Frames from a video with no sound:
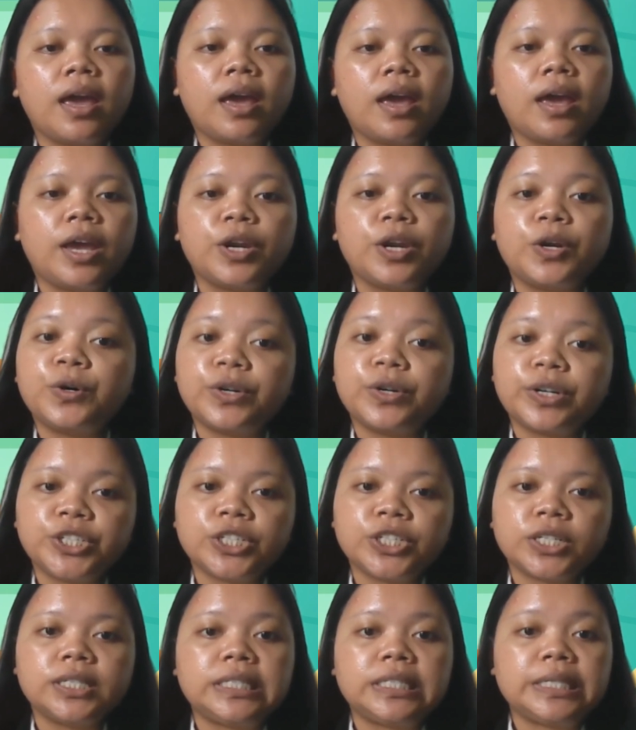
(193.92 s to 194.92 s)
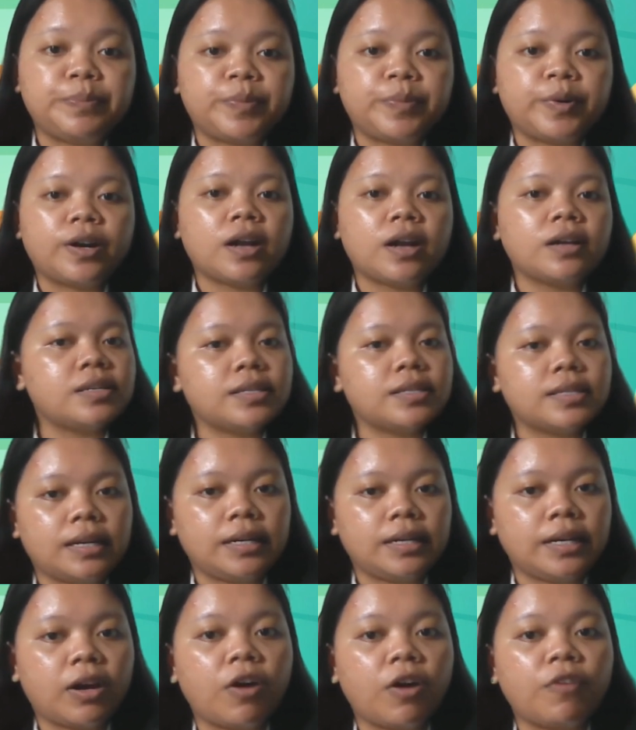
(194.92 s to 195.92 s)
encourage a deeper
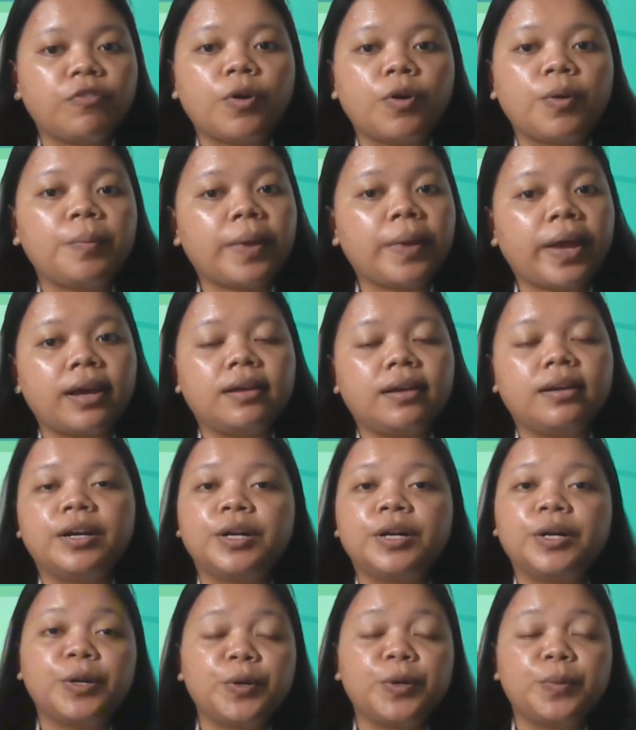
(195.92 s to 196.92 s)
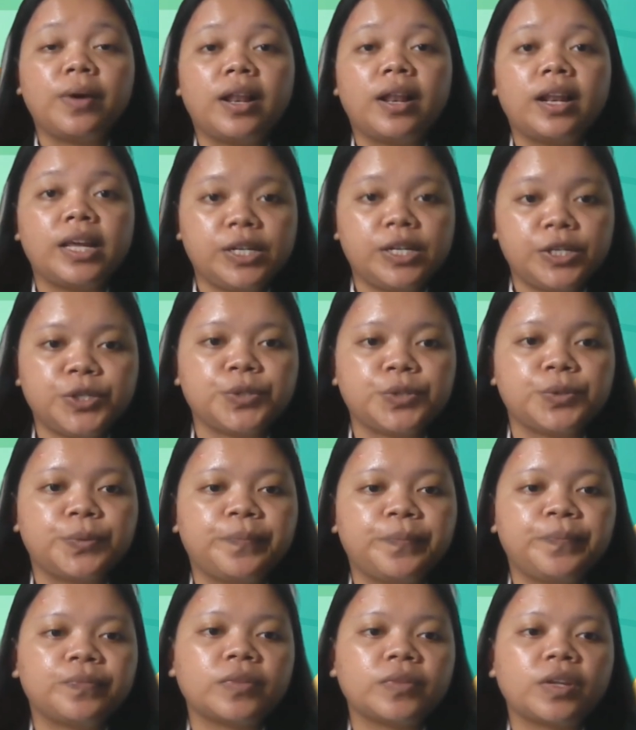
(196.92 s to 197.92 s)
understanding of complex global issues.
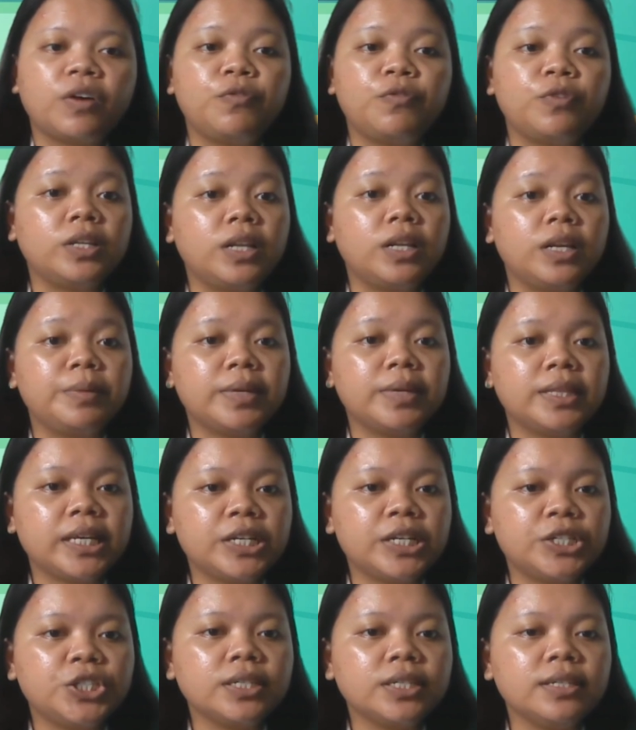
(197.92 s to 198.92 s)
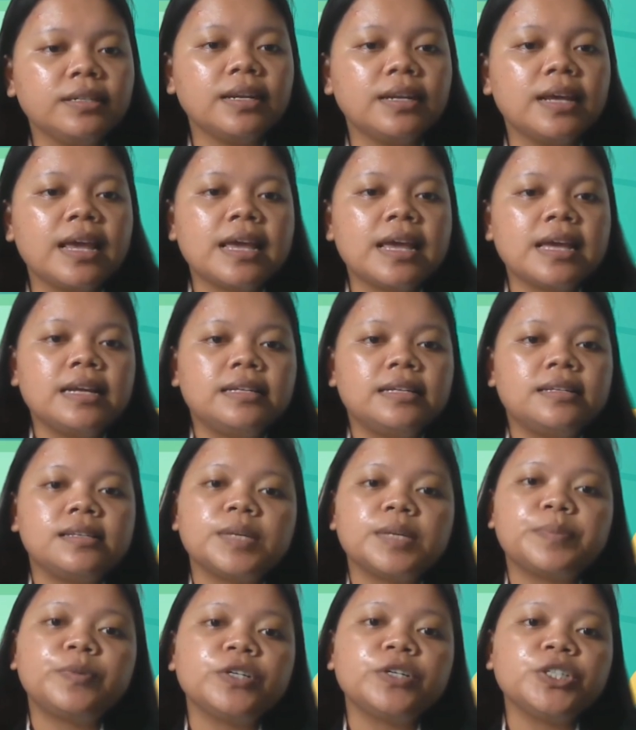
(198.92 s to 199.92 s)
For the limitation,
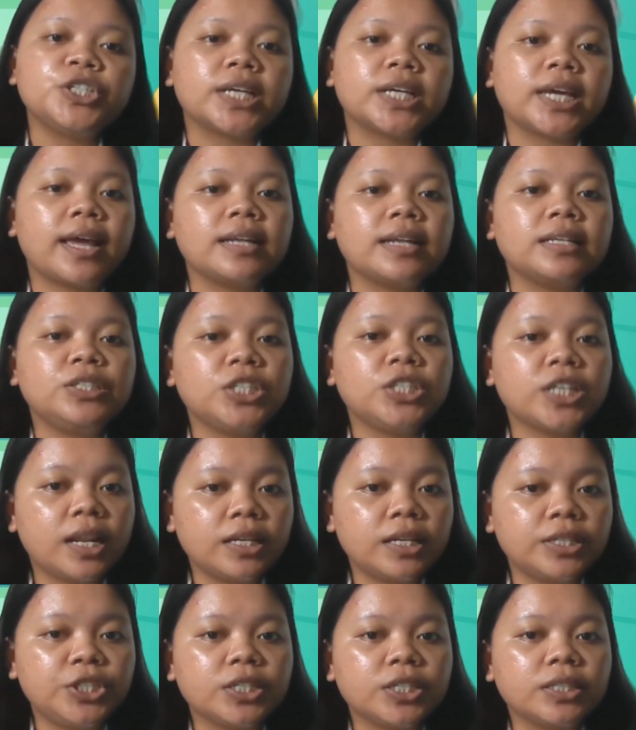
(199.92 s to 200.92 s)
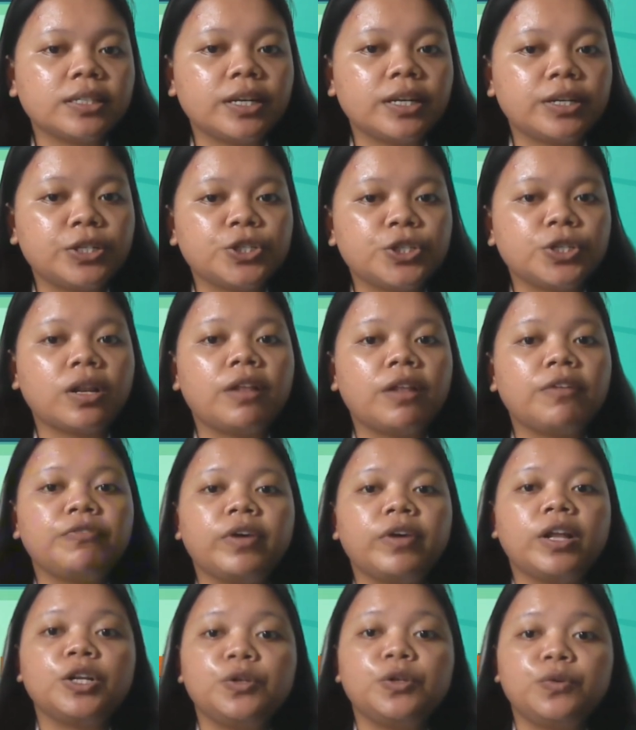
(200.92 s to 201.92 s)
this approach can challenge traditional
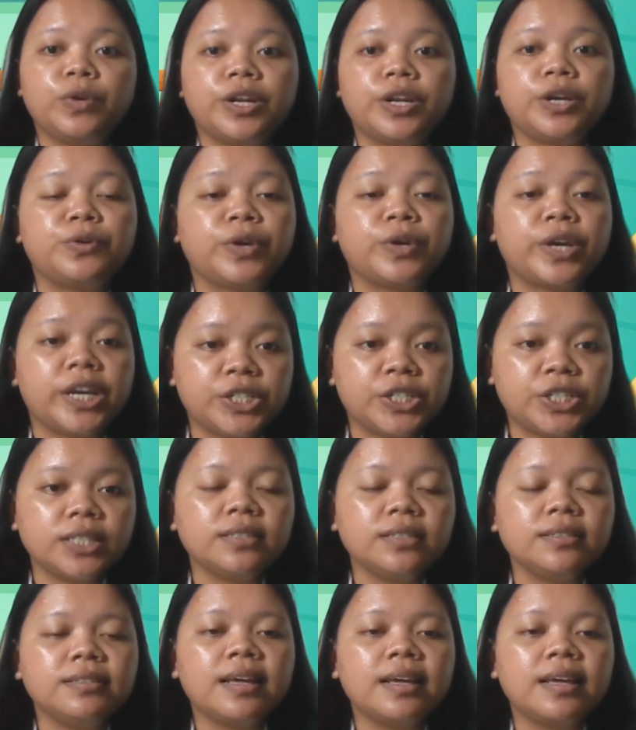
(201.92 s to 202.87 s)
value in education